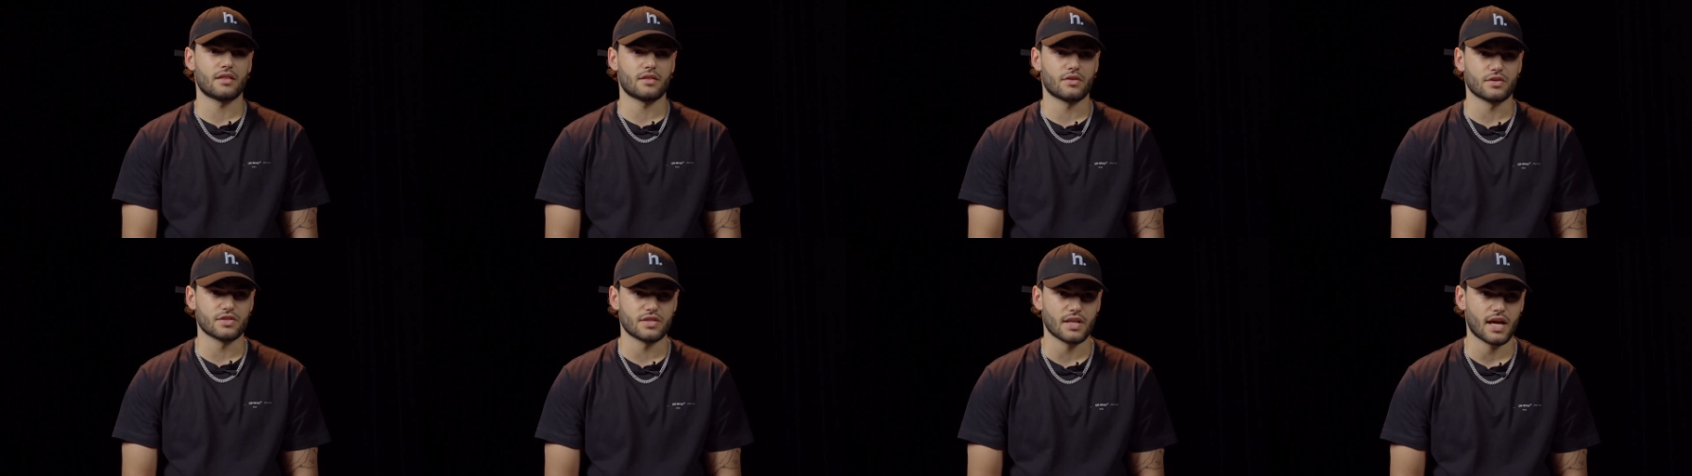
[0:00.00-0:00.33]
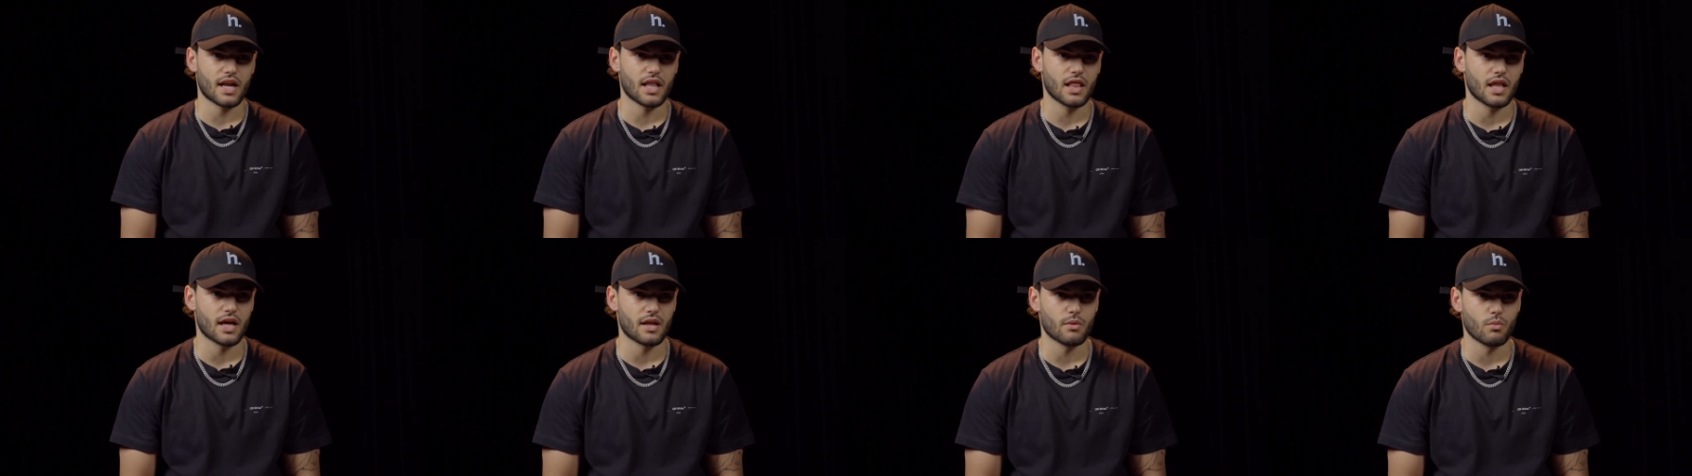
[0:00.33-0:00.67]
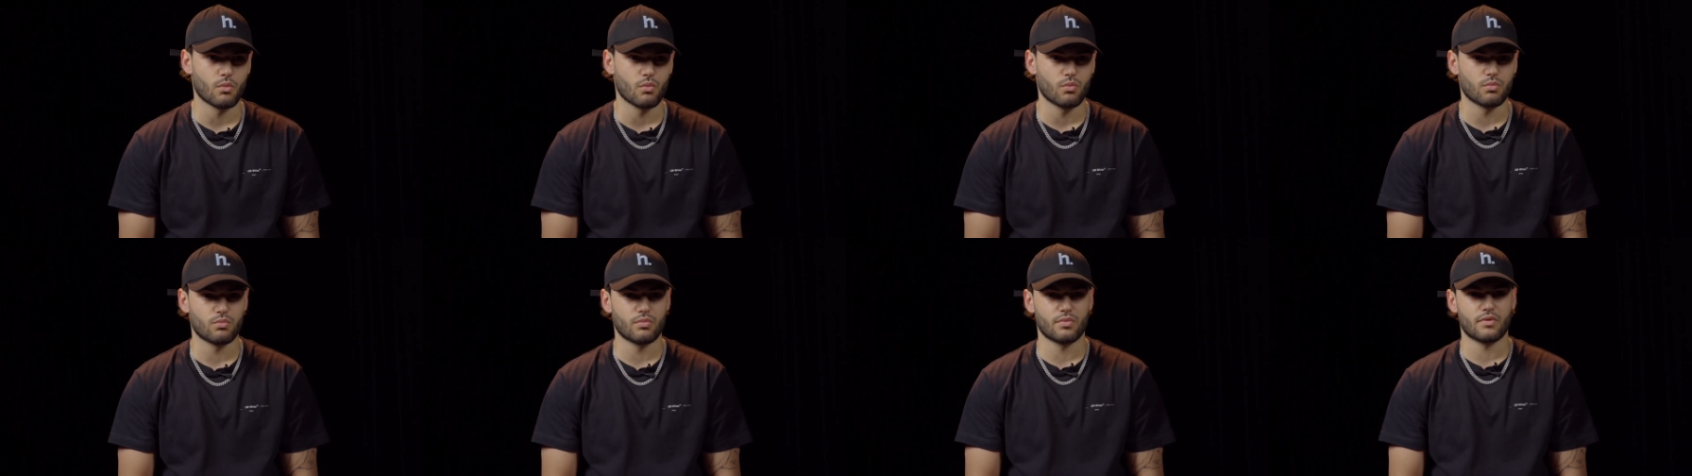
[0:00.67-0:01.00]
there's not a lot
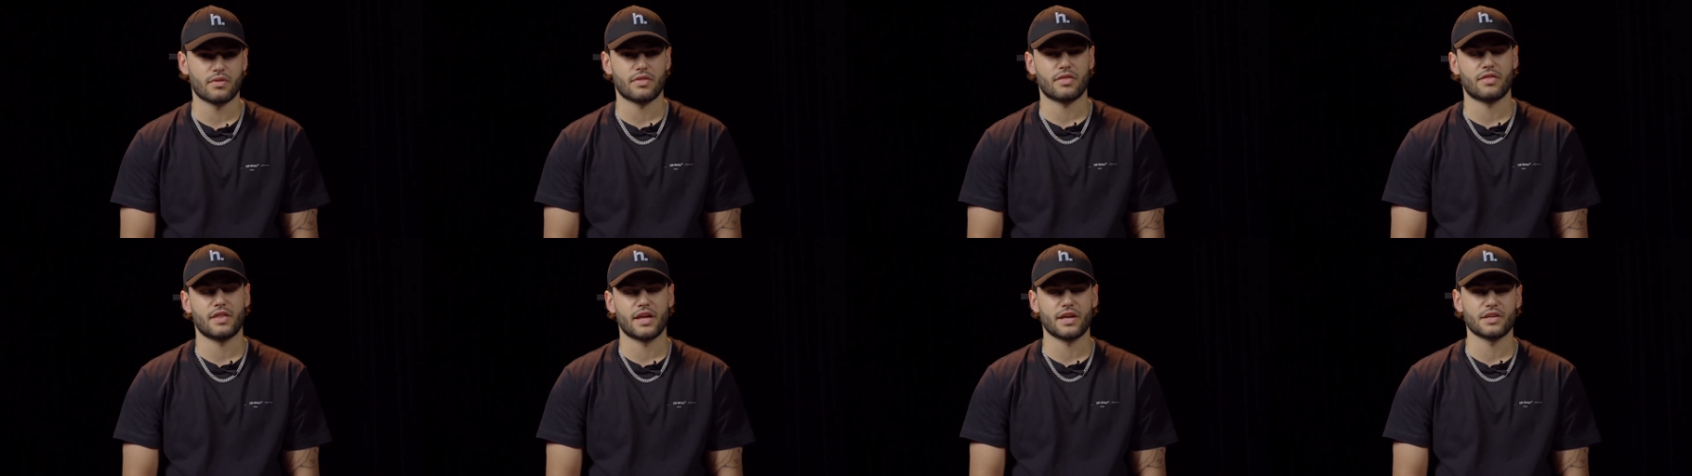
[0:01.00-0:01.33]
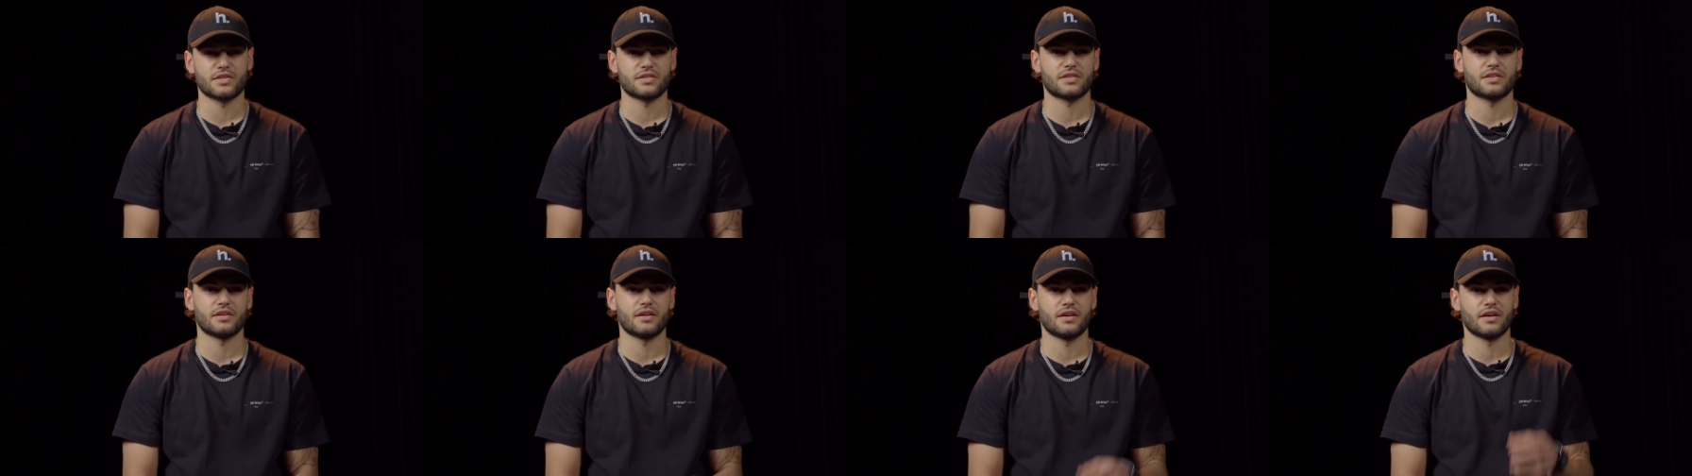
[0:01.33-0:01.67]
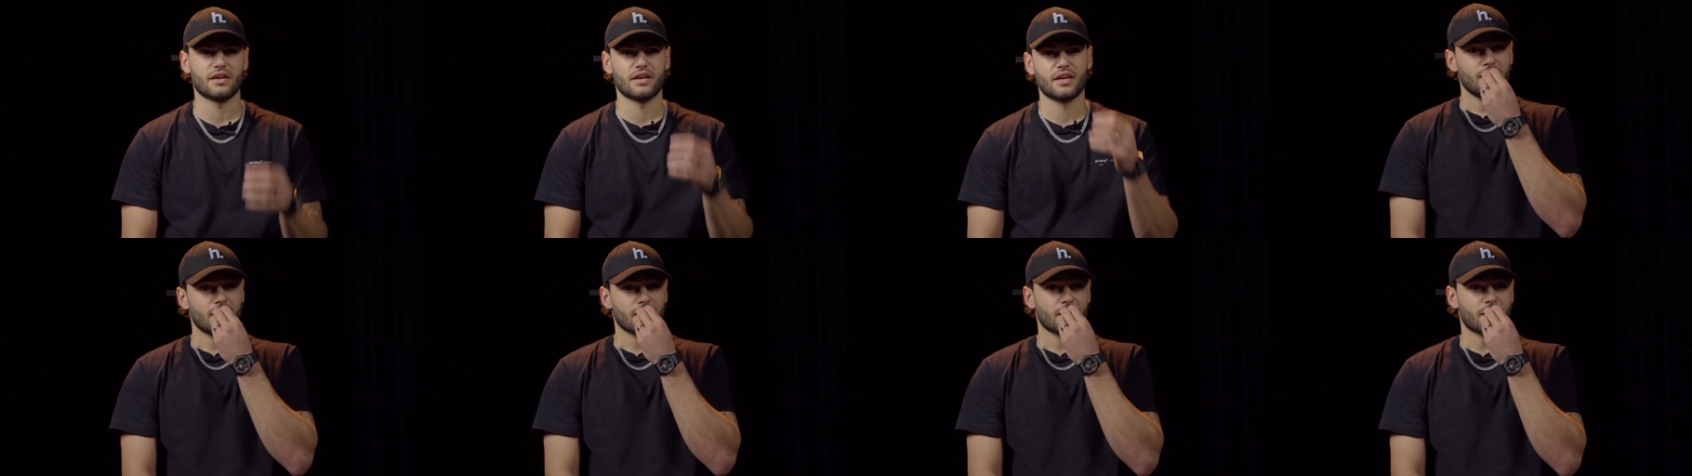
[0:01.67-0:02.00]
of things
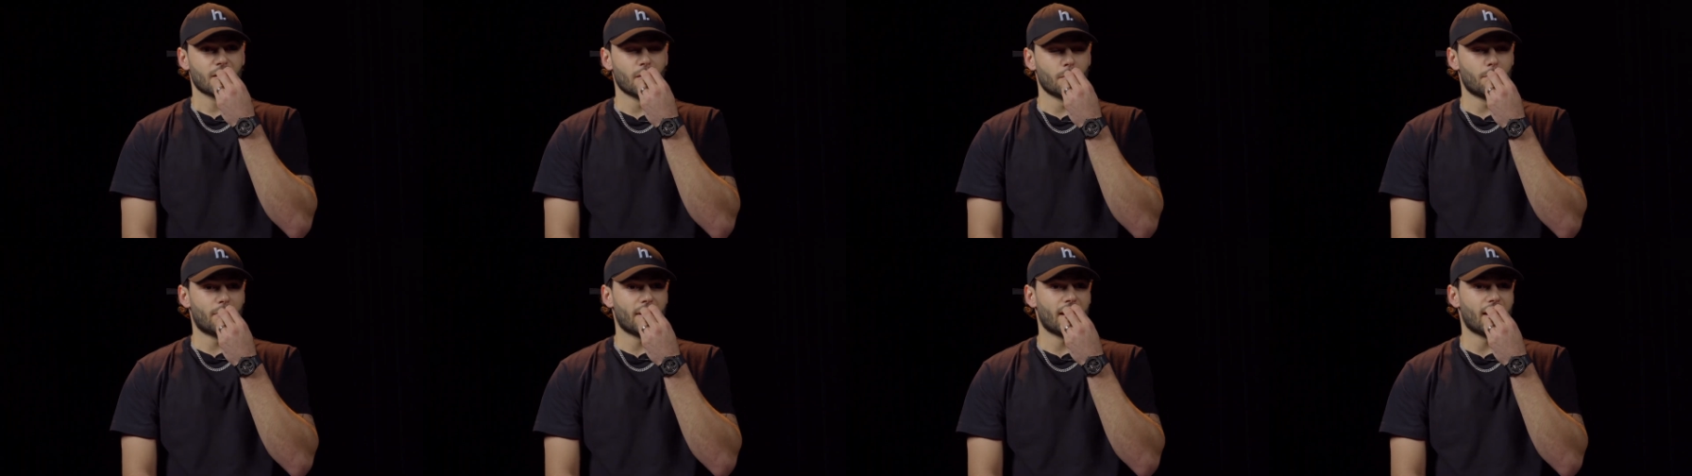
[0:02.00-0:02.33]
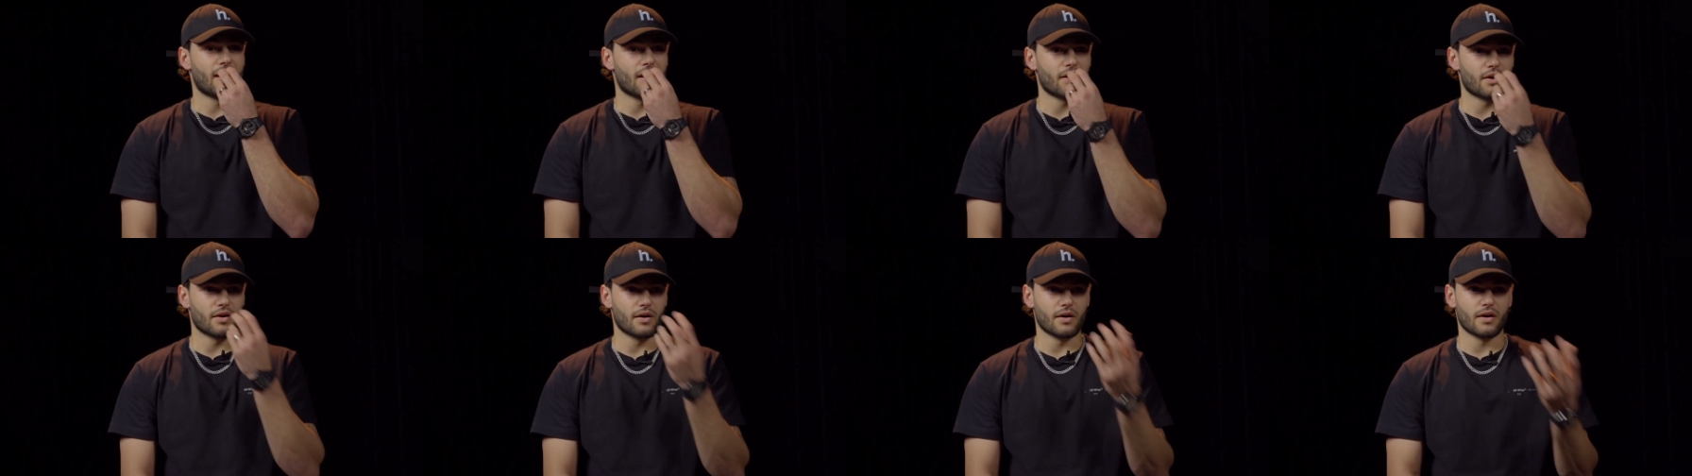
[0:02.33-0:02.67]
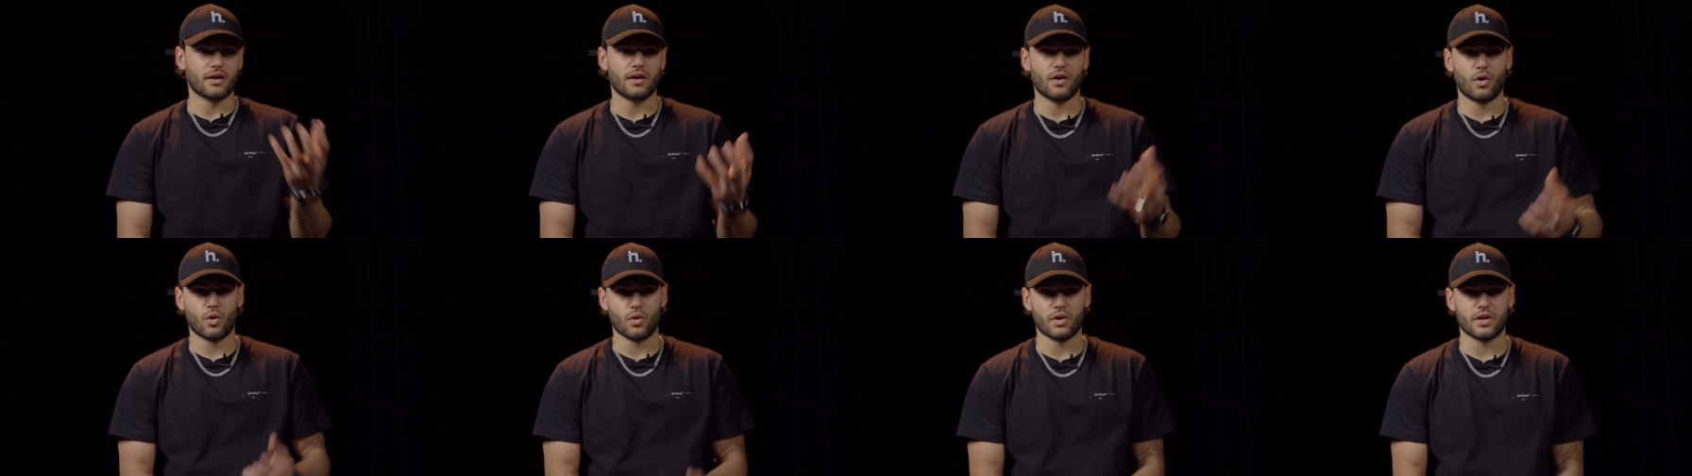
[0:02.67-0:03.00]
to compare to
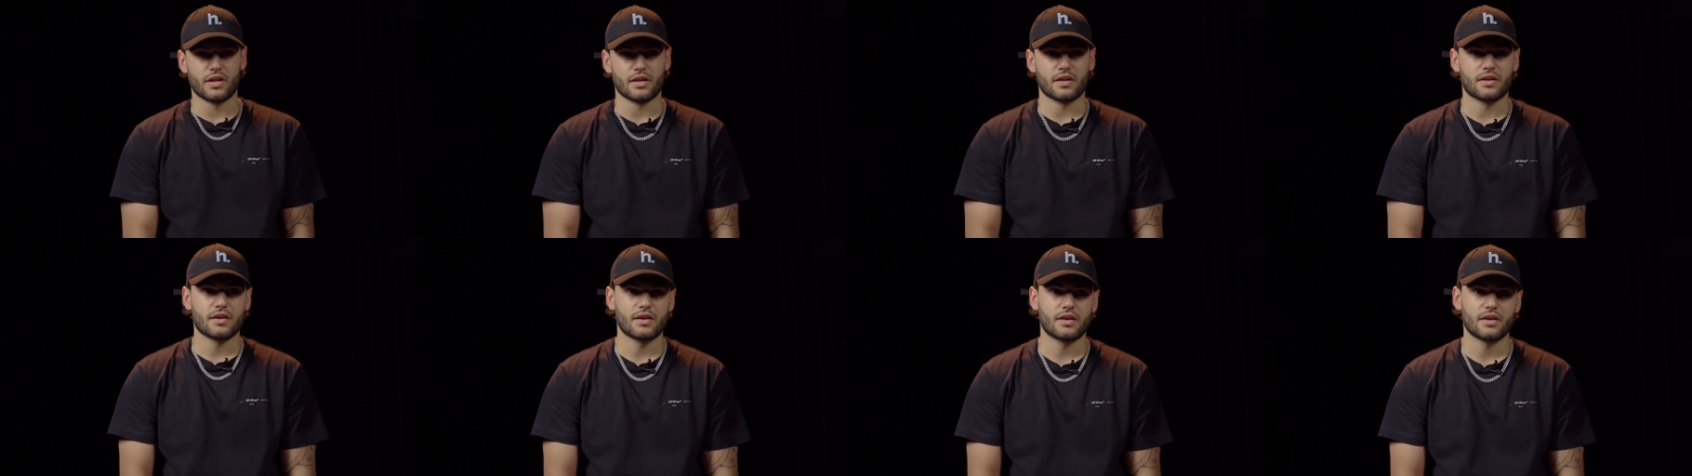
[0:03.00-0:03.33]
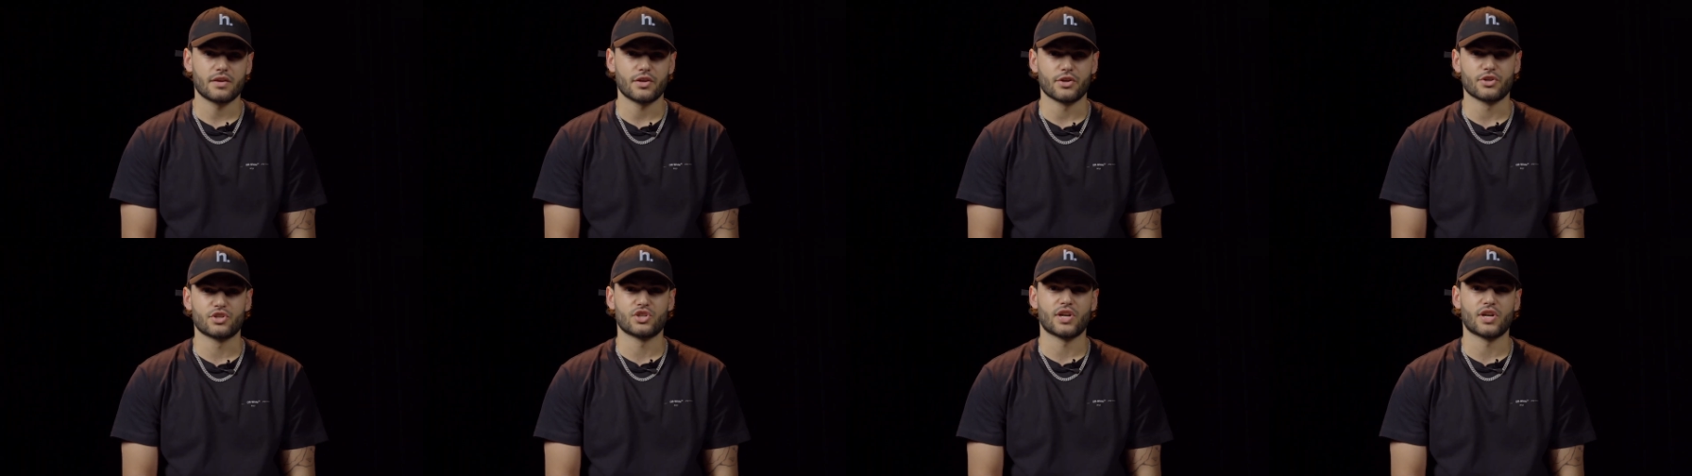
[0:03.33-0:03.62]
holding your